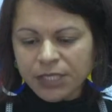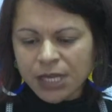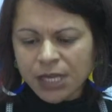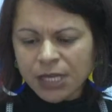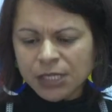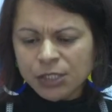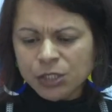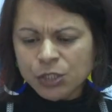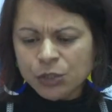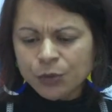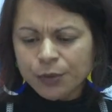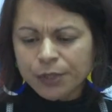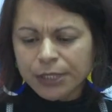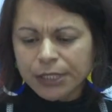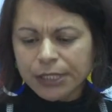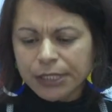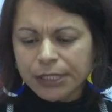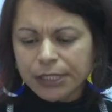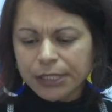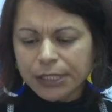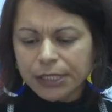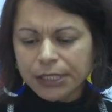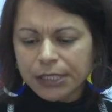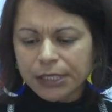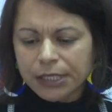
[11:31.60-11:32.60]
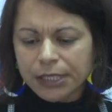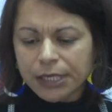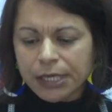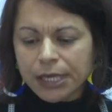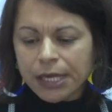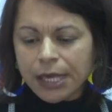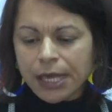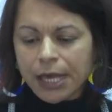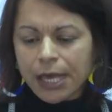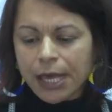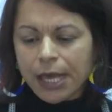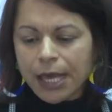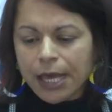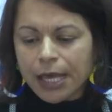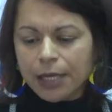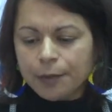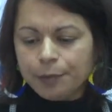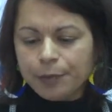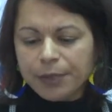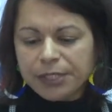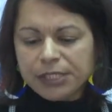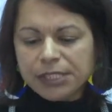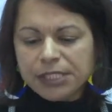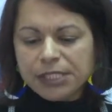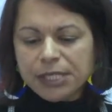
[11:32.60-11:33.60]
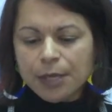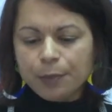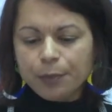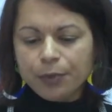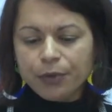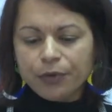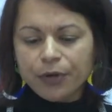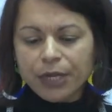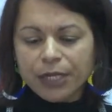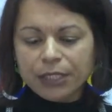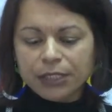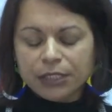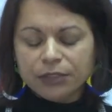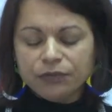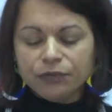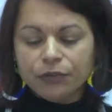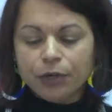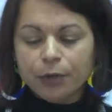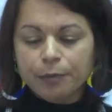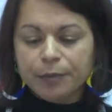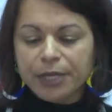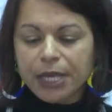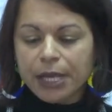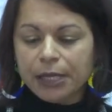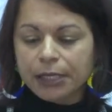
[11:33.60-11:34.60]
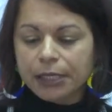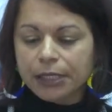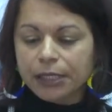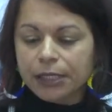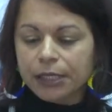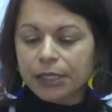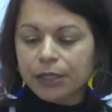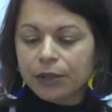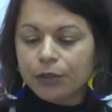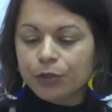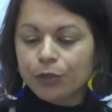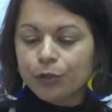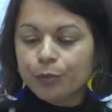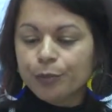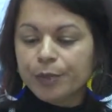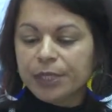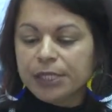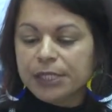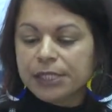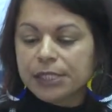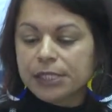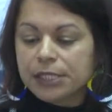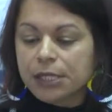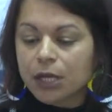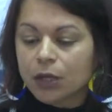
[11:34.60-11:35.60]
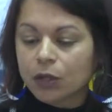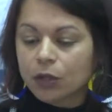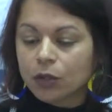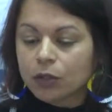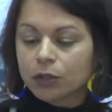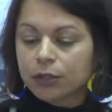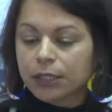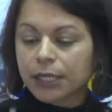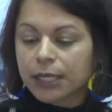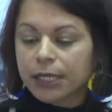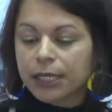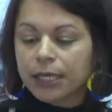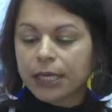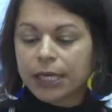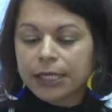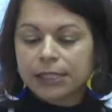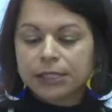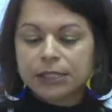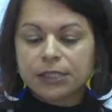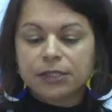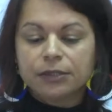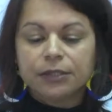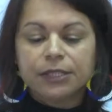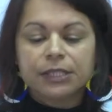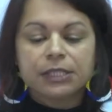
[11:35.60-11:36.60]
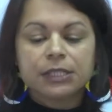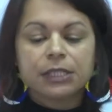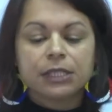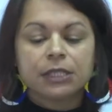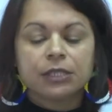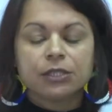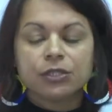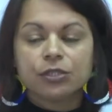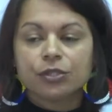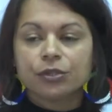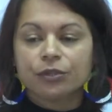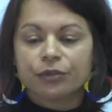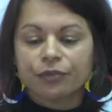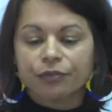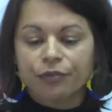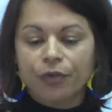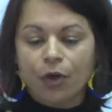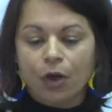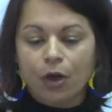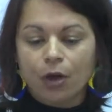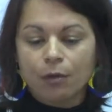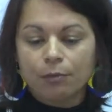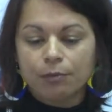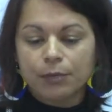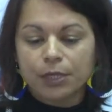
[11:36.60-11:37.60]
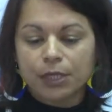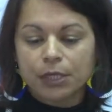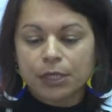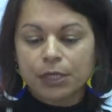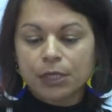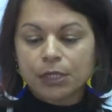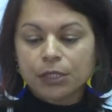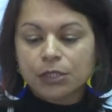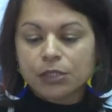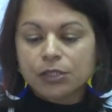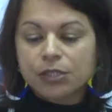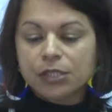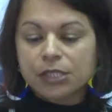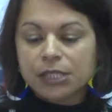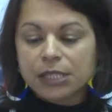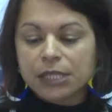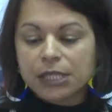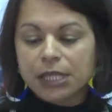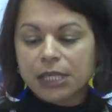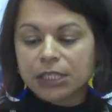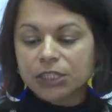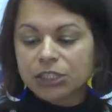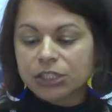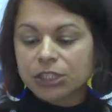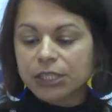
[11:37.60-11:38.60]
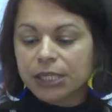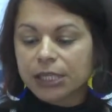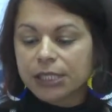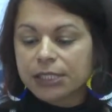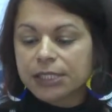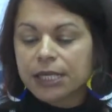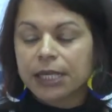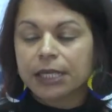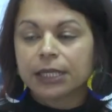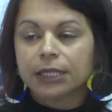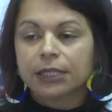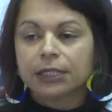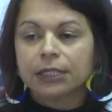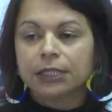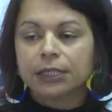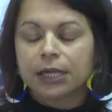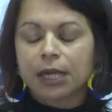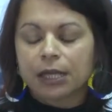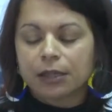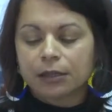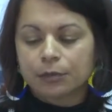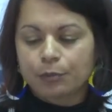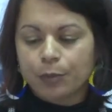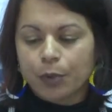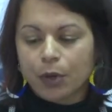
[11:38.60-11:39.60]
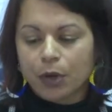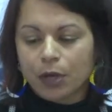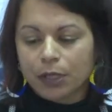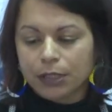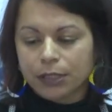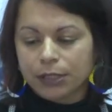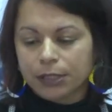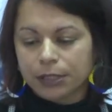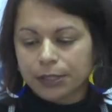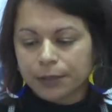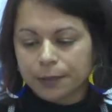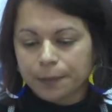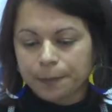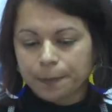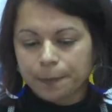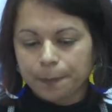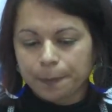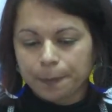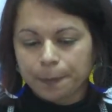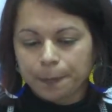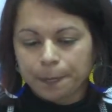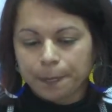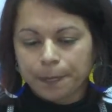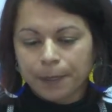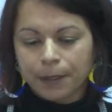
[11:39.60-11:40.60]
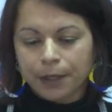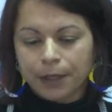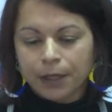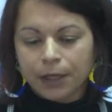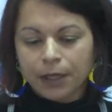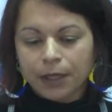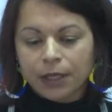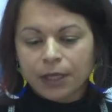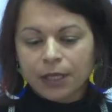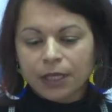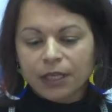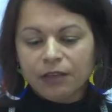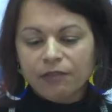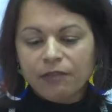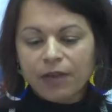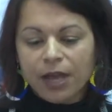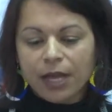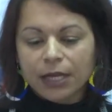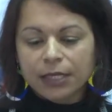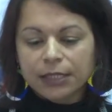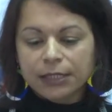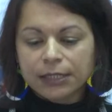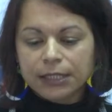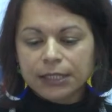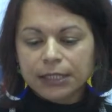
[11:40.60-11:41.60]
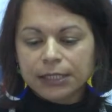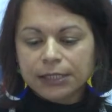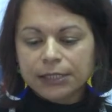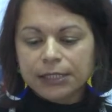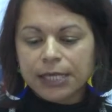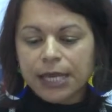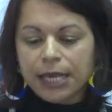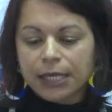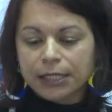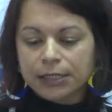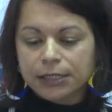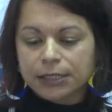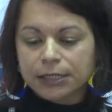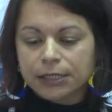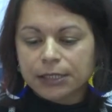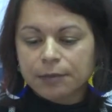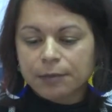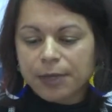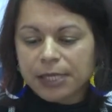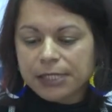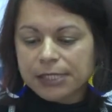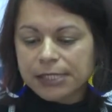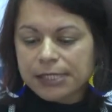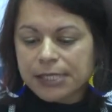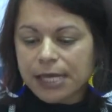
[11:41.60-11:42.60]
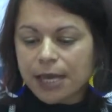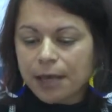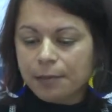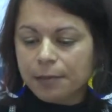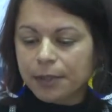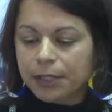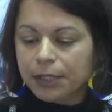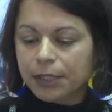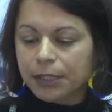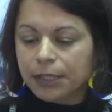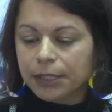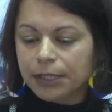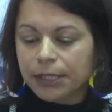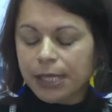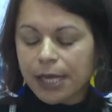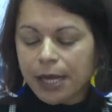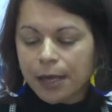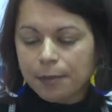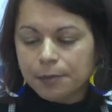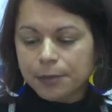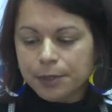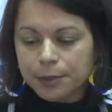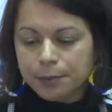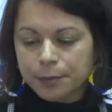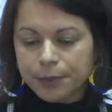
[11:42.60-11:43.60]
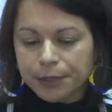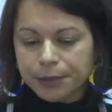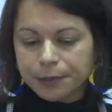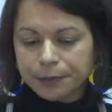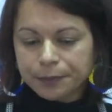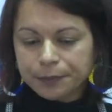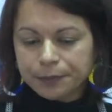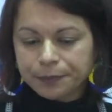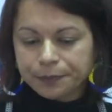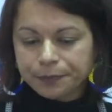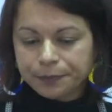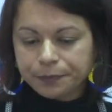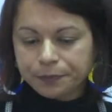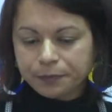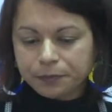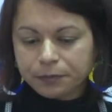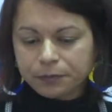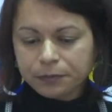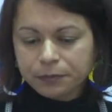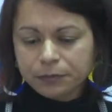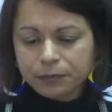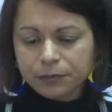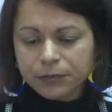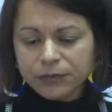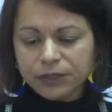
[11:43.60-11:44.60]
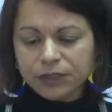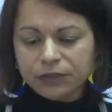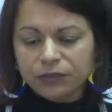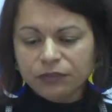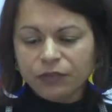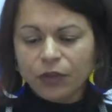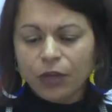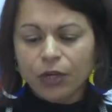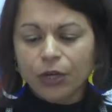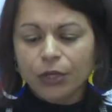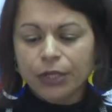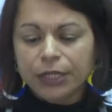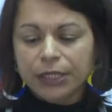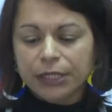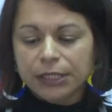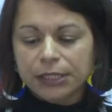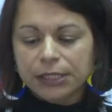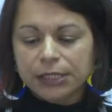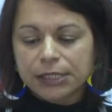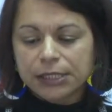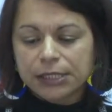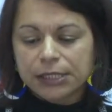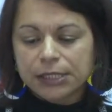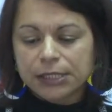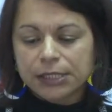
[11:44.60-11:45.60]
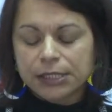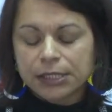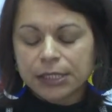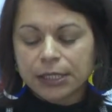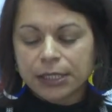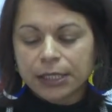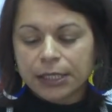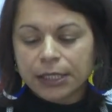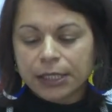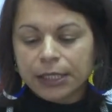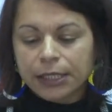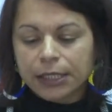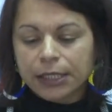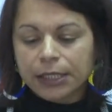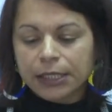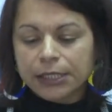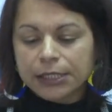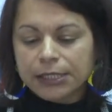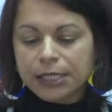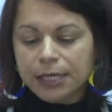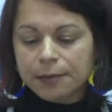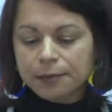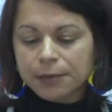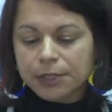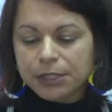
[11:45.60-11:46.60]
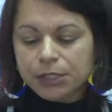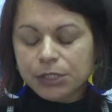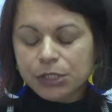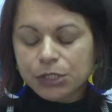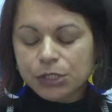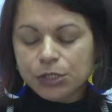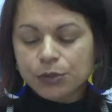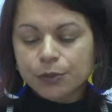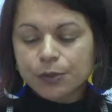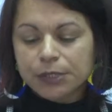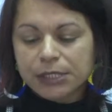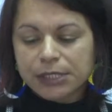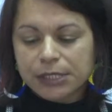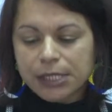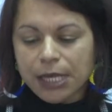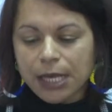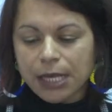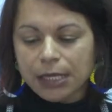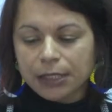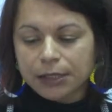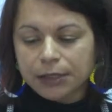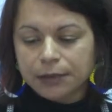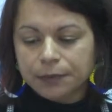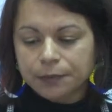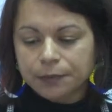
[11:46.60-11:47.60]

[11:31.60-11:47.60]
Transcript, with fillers: Antoni had been separated from Janaki through being sold and later returned to the farm to see that she had taken another partner. He violently attacked her by stabbing her in the abdomen. Following this, he attempted suicide.